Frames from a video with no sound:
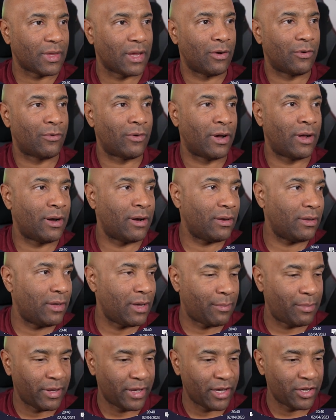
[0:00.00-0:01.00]
run
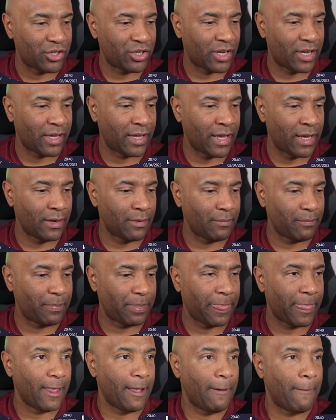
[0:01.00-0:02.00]
the application again.
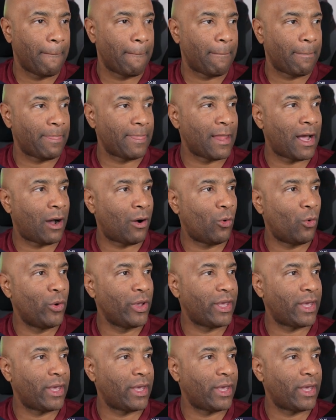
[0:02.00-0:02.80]
Now we